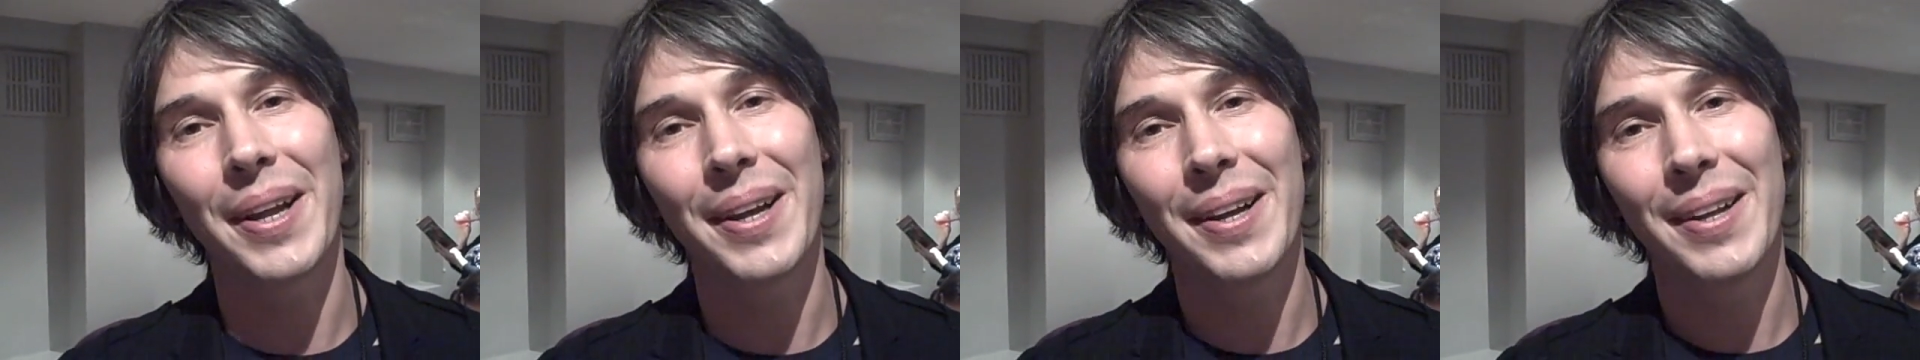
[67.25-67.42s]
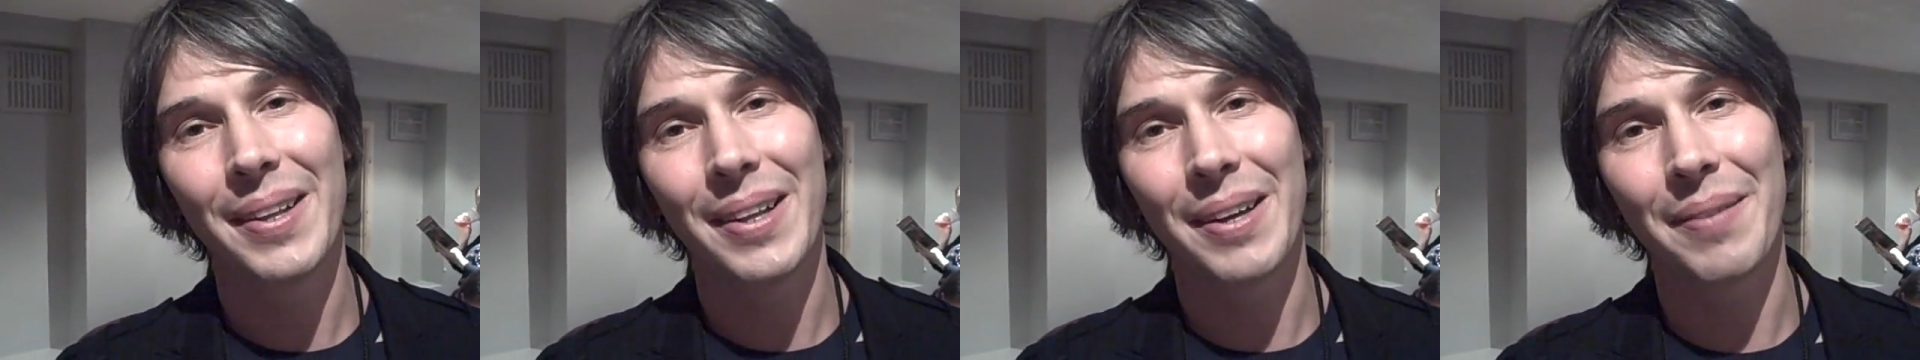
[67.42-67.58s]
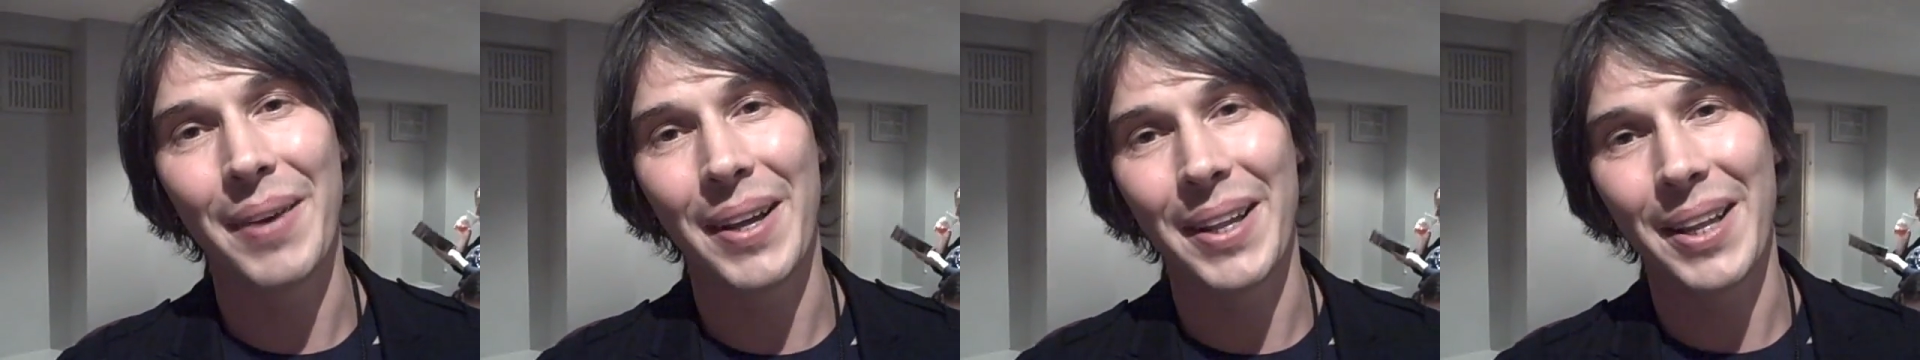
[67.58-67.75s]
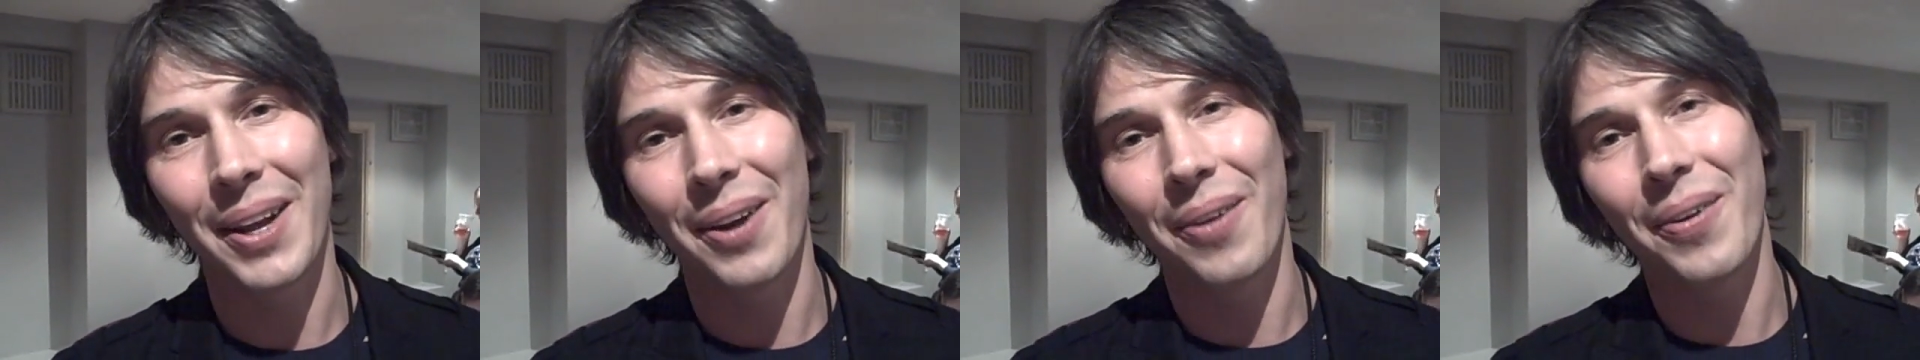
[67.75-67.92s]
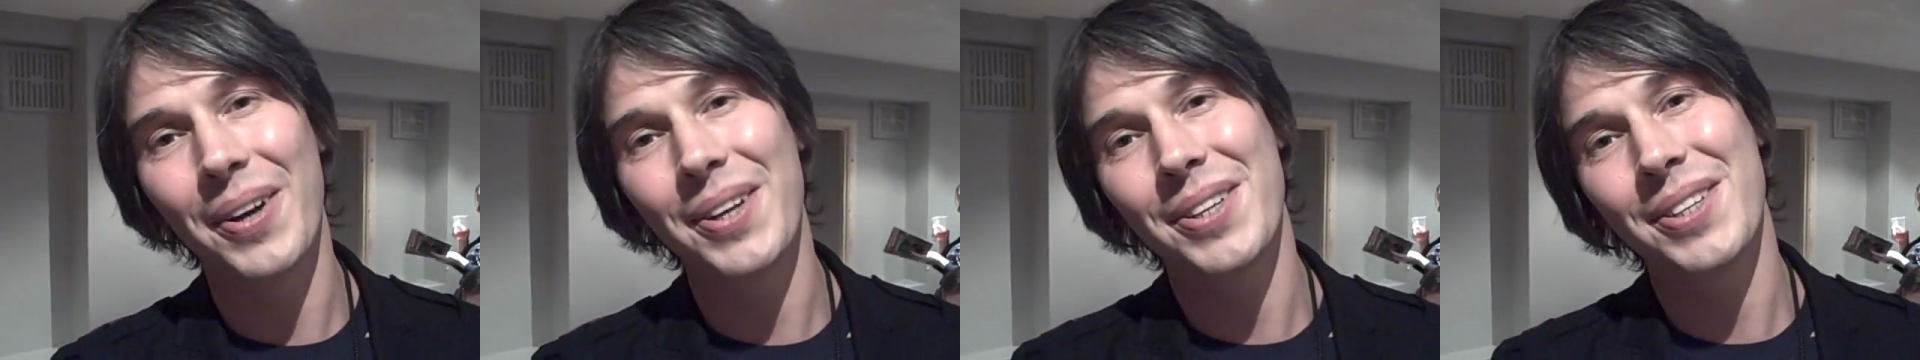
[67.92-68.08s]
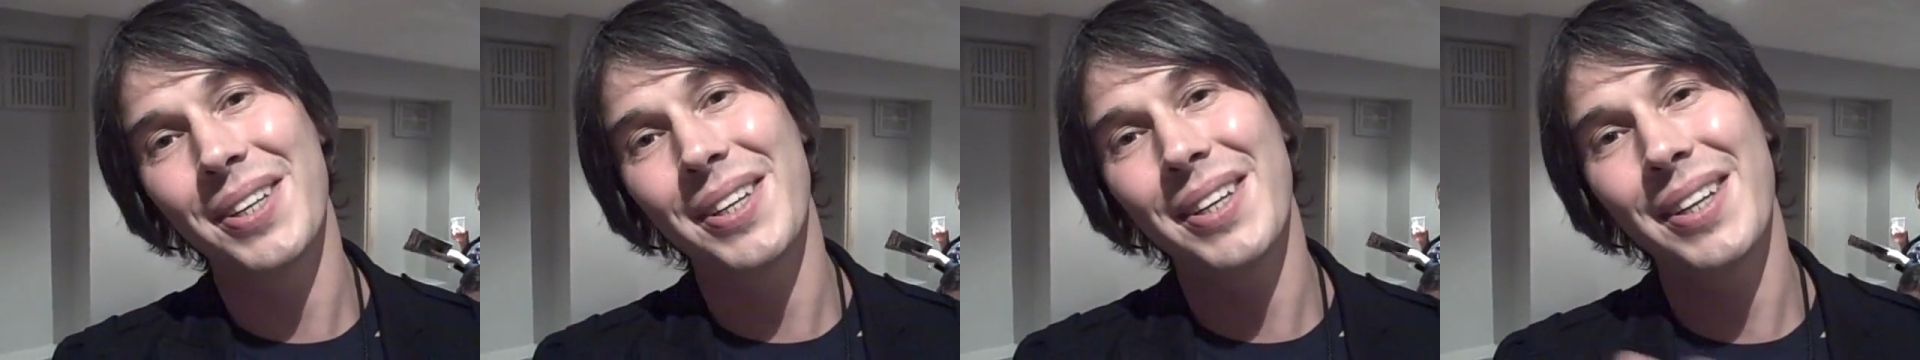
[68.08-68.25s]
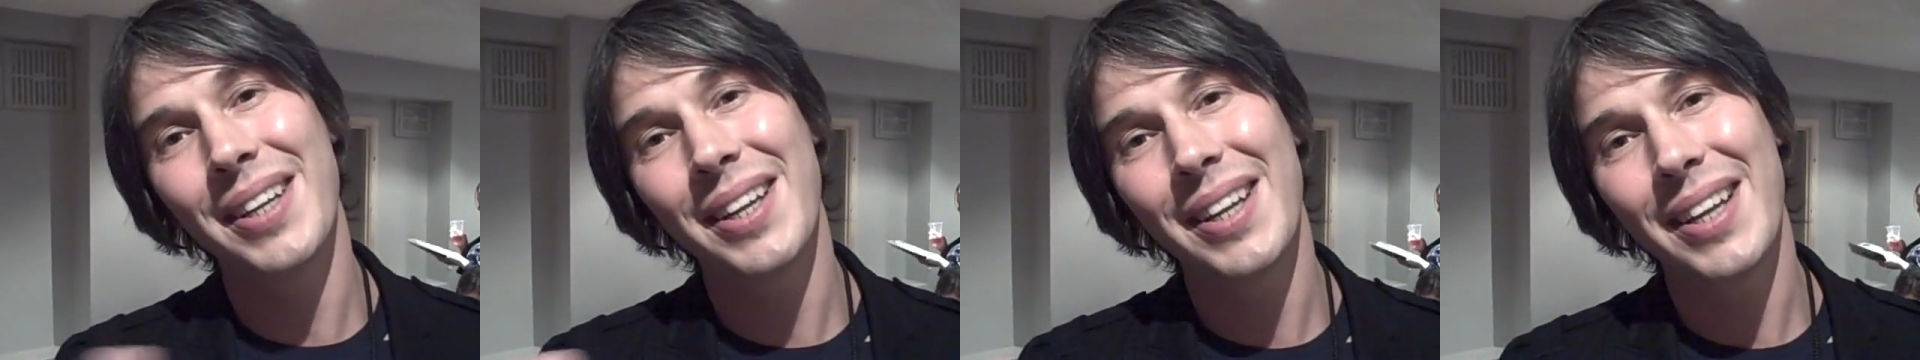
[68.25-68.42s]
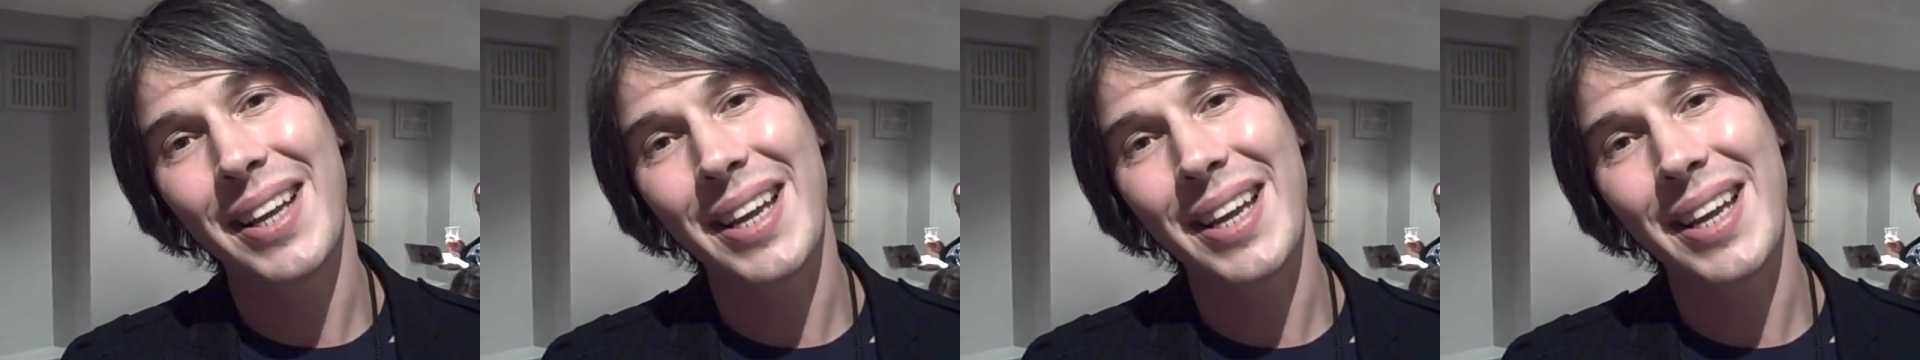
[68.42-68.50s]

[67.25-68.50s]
about the origin,